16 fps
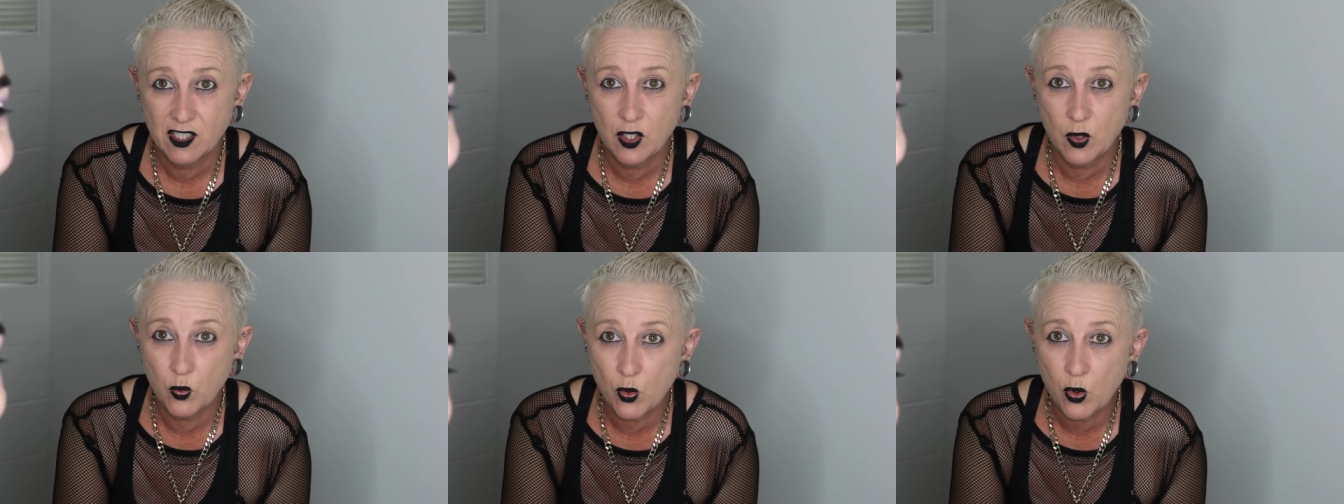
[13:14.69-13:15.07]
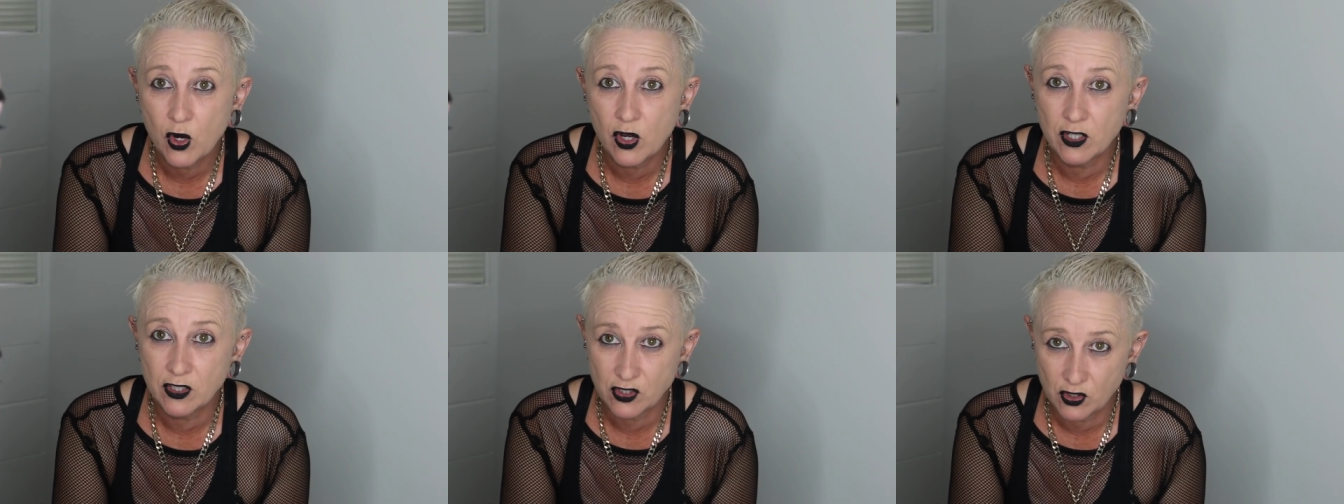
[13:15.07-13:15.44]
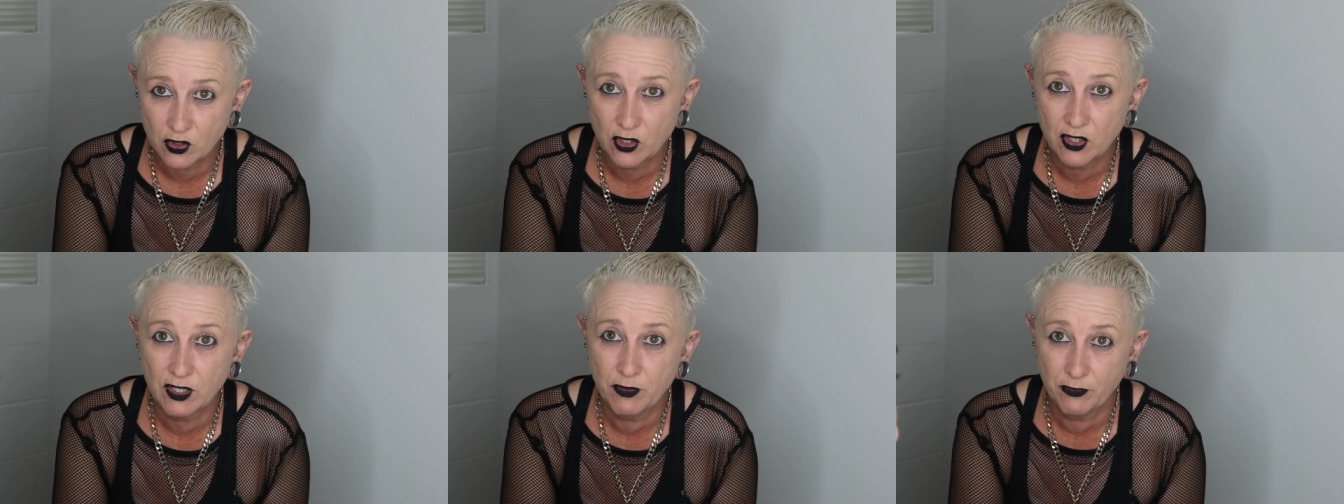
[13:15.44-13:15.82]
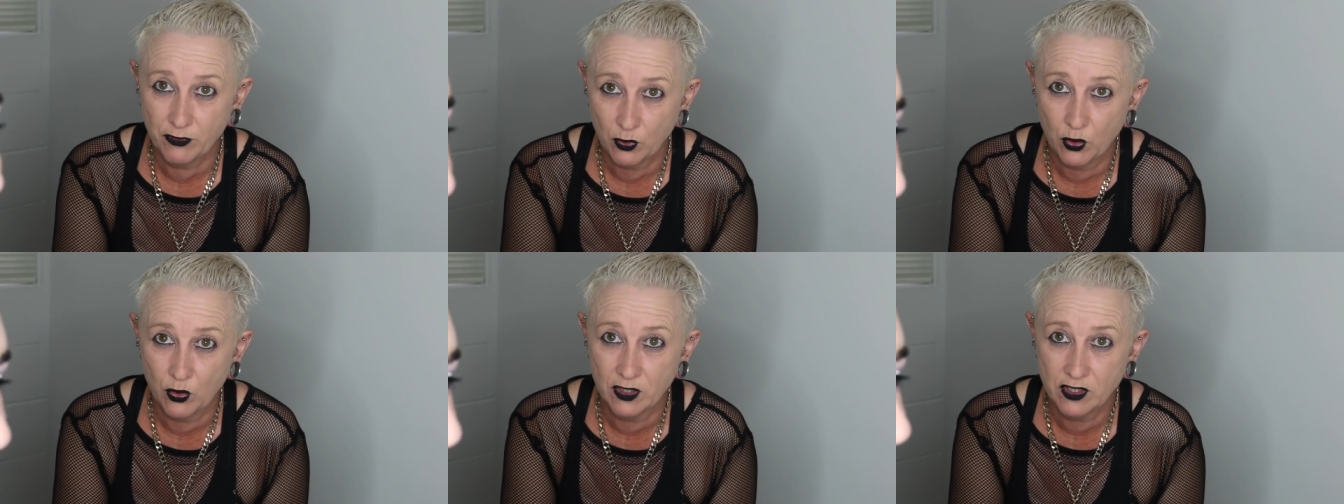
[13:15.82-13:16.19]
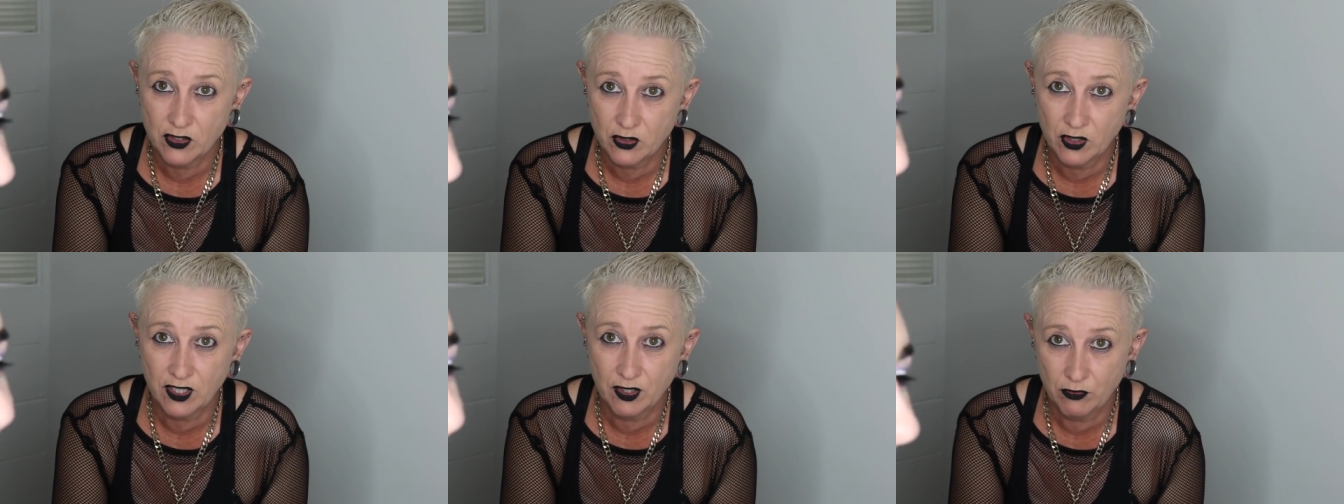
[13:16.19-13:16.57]
you walk on a dirty floor and
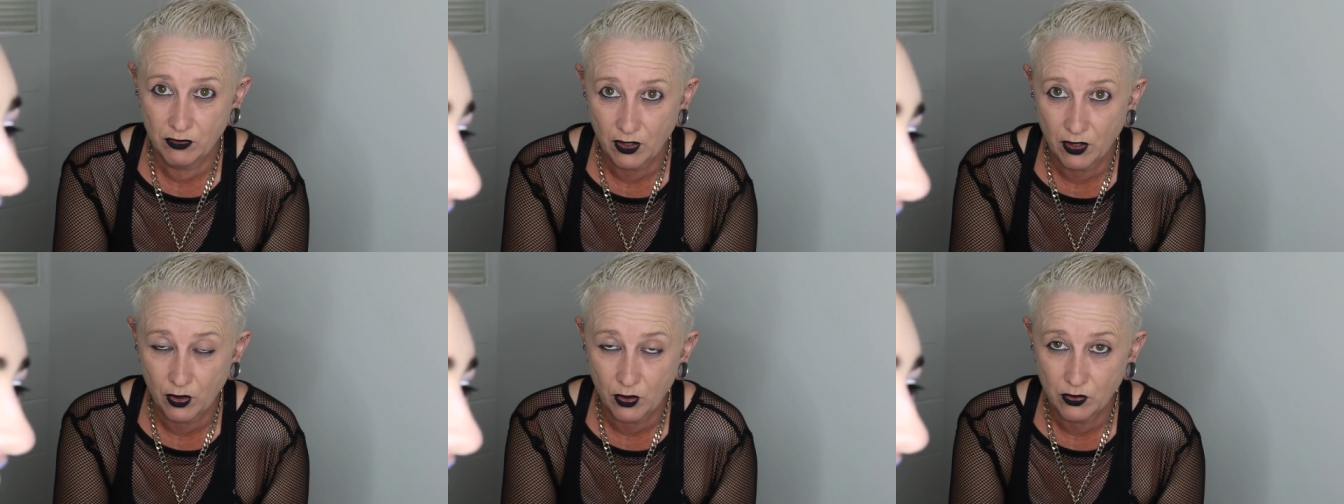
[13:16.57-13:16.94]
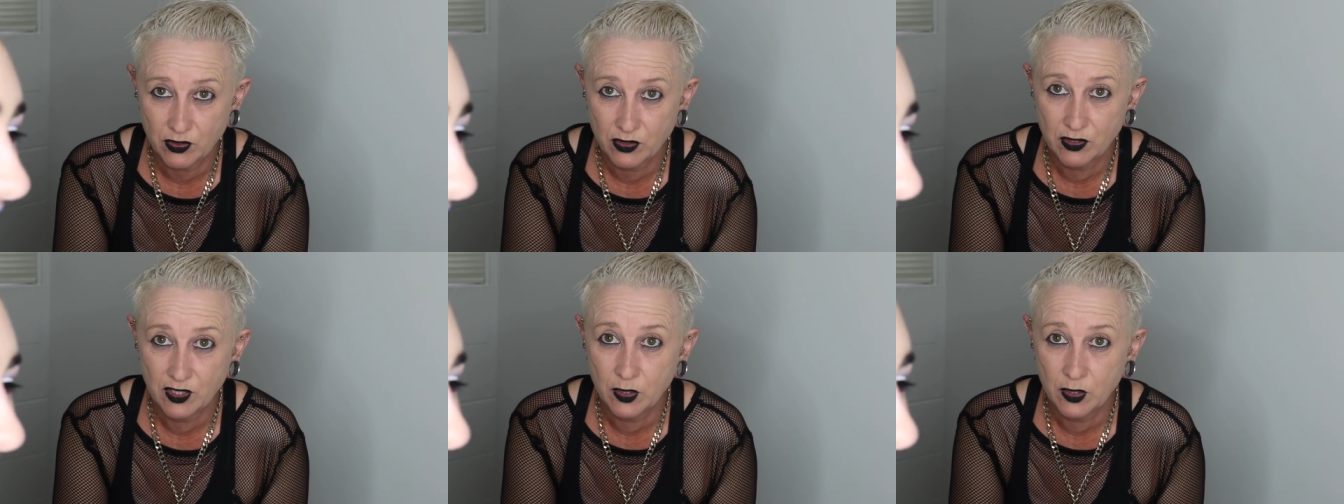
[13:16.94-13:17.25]
dirty road,